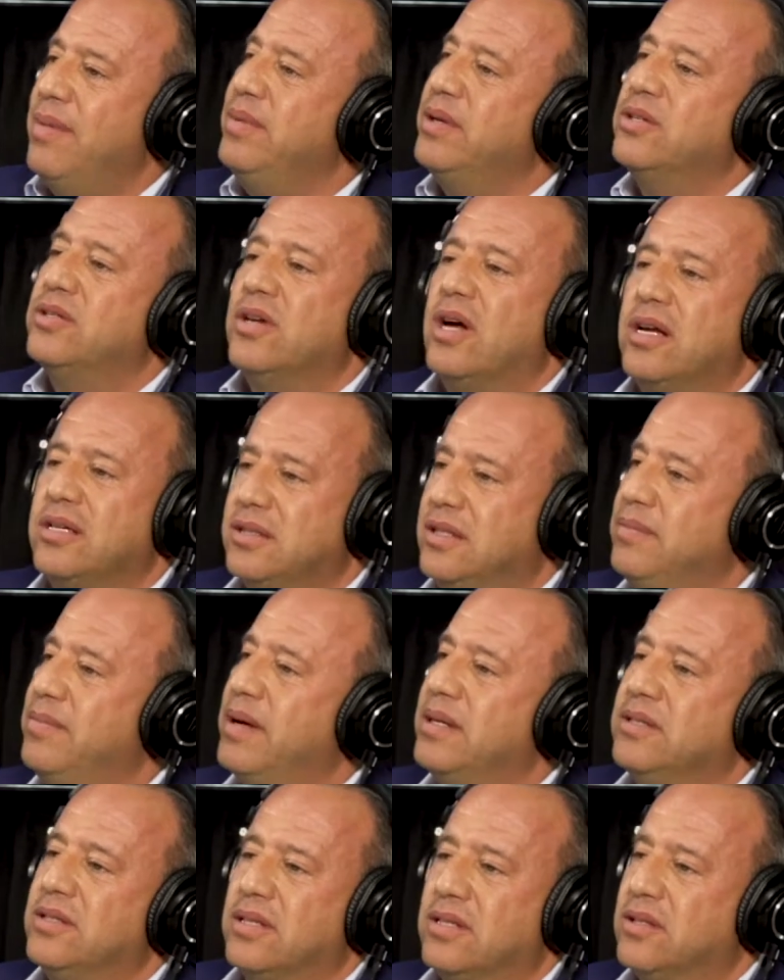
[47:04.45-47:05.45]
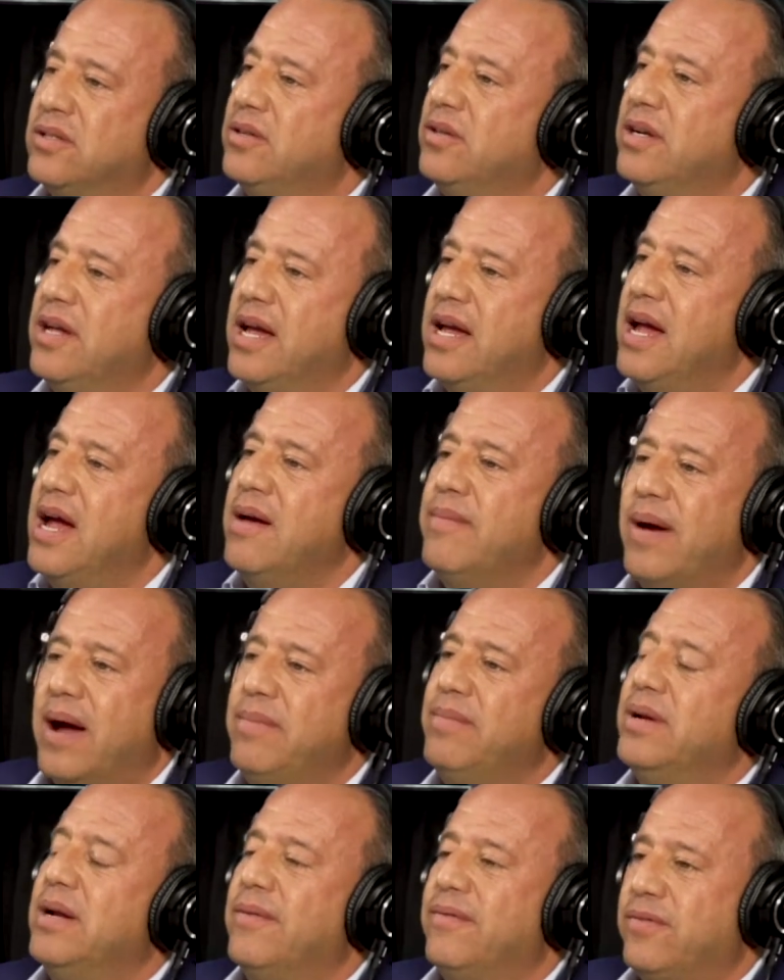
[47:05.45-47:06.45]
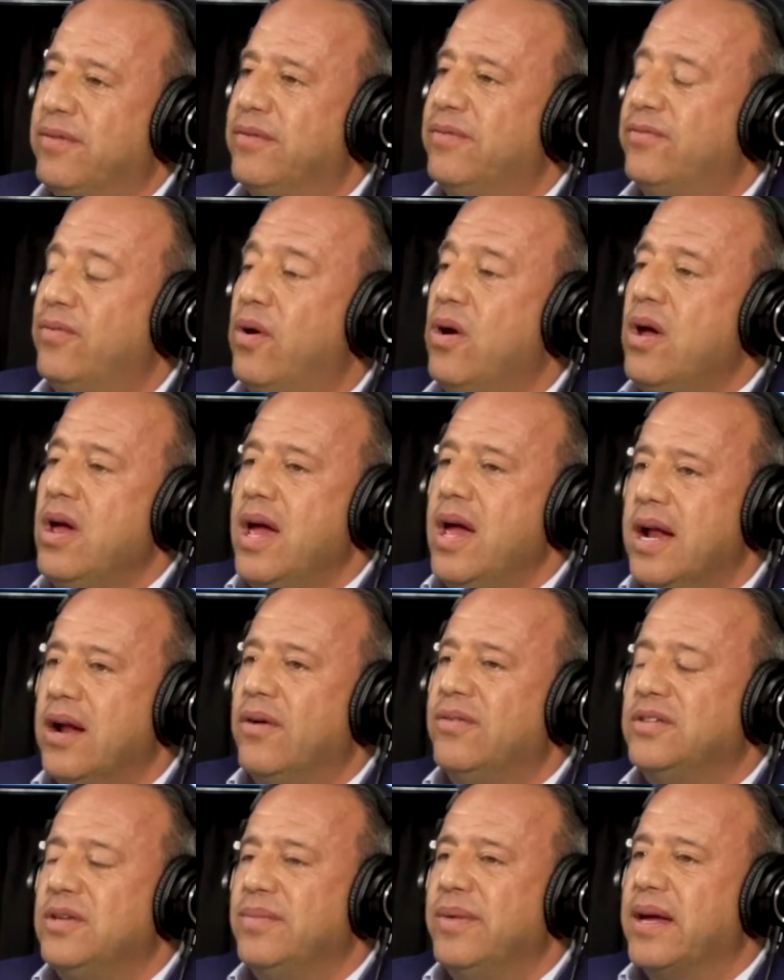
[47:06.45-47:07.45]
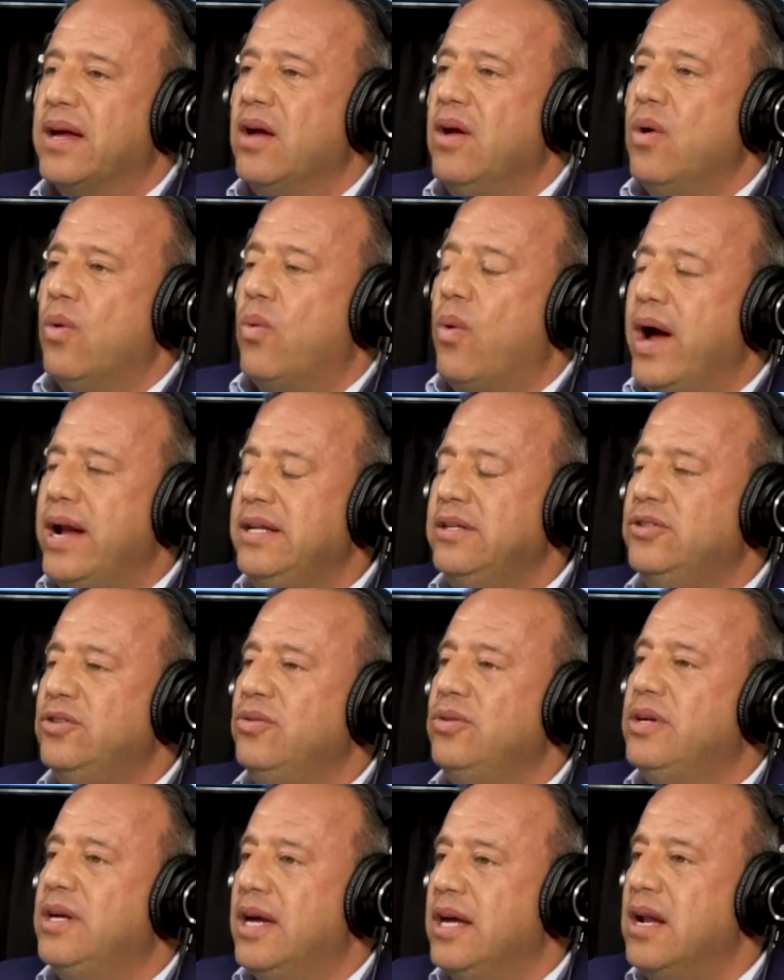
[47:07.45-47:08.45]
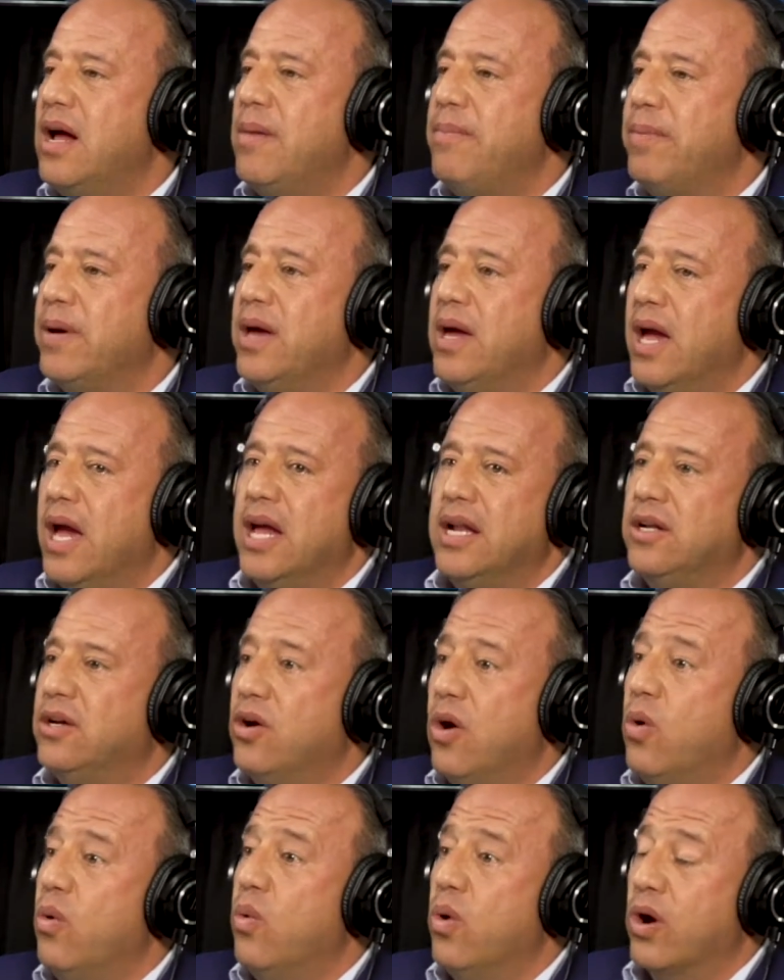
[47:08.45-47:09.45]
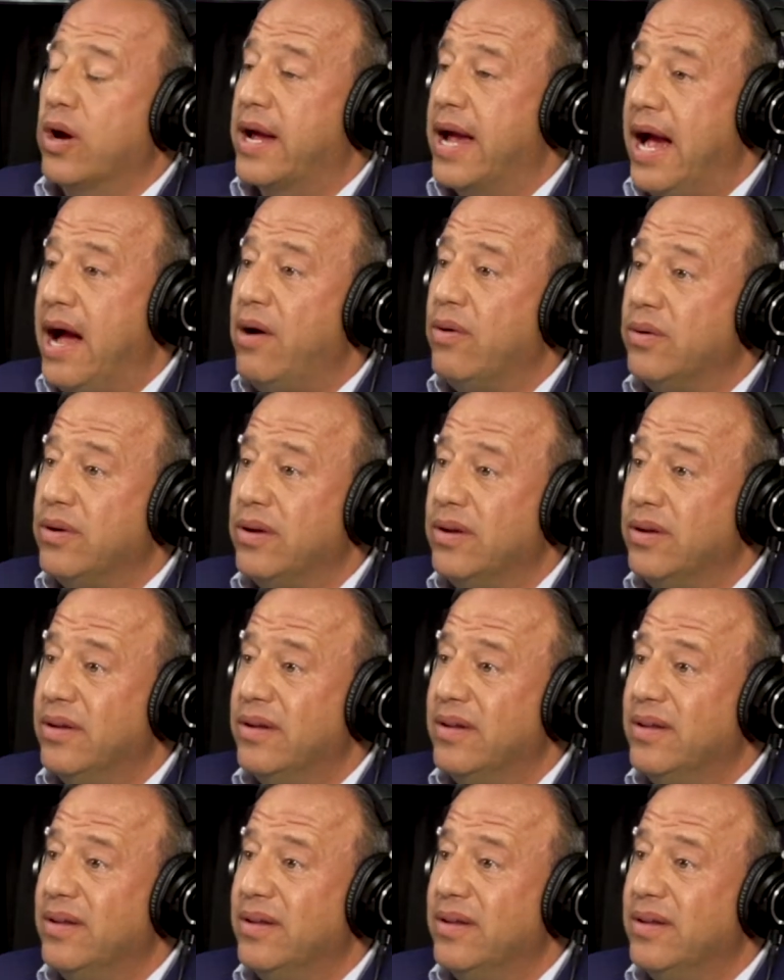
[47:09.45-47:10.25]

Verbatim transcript: I'm exhausted by 6:30 a.m. I've been up for four, and all of a sudden, like, why do not you get up and go work out?